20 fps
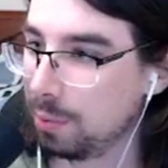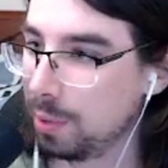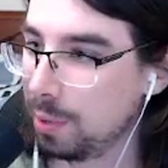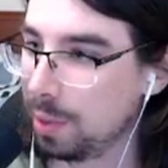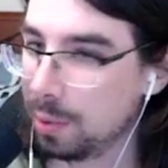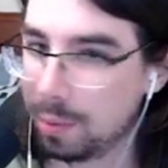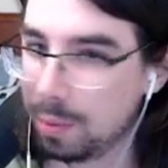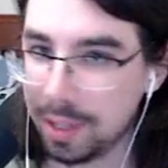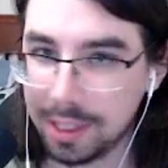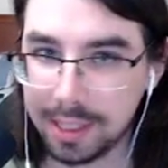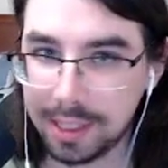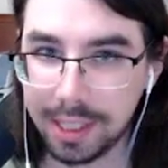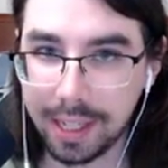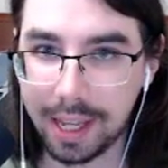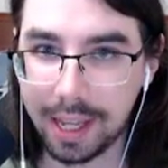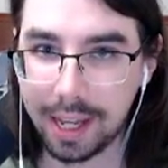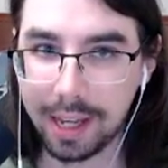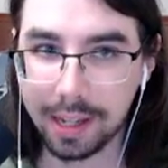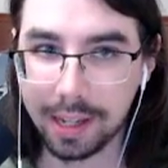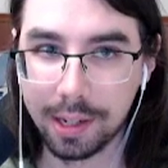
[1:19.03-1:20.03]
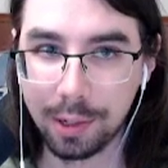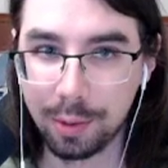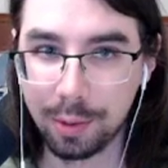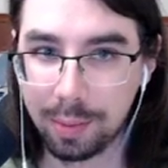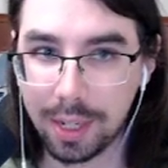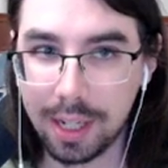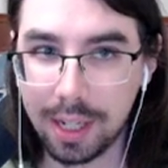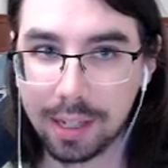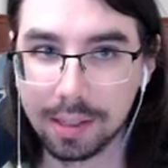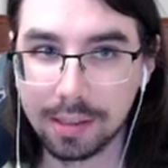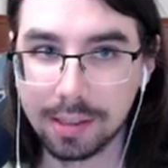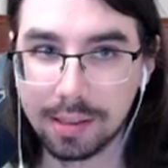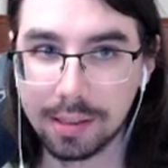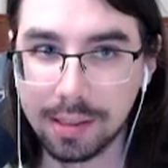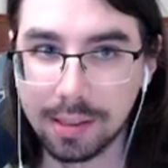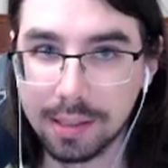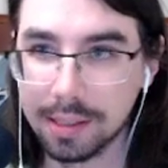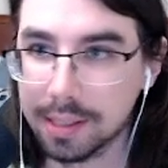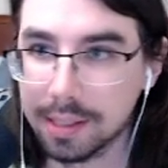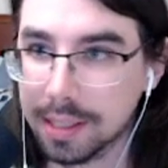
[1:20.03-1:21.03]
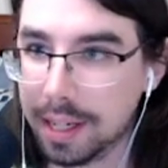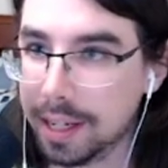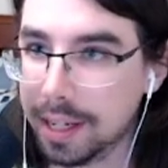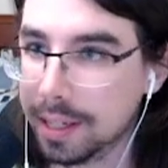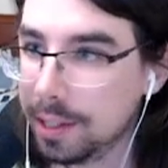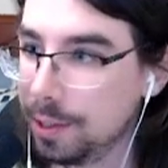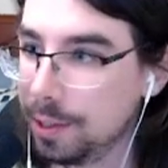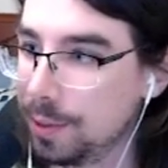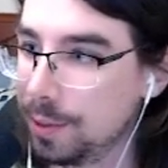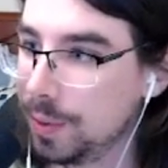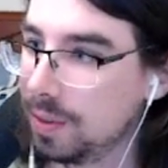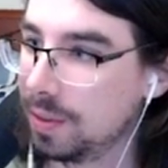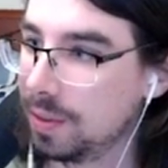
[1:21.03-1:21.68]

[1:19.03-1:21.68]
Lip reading: We are watching Echo Box. This is Echo.